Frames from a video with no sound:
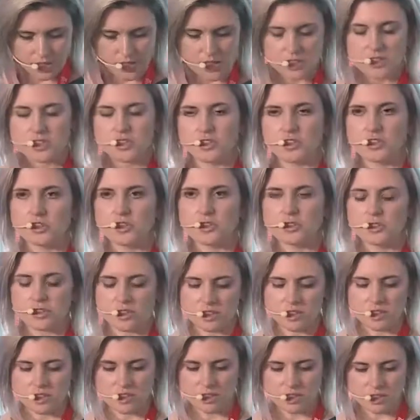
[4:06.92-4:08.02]

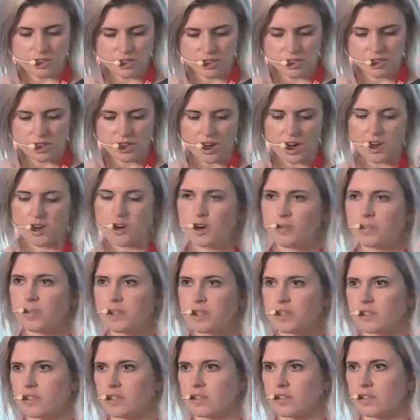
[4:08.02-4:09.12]
institutions and our
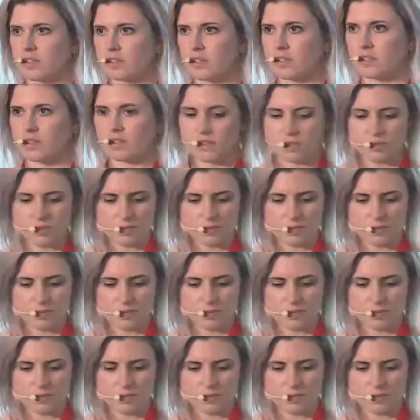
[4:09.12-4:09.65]
businesses.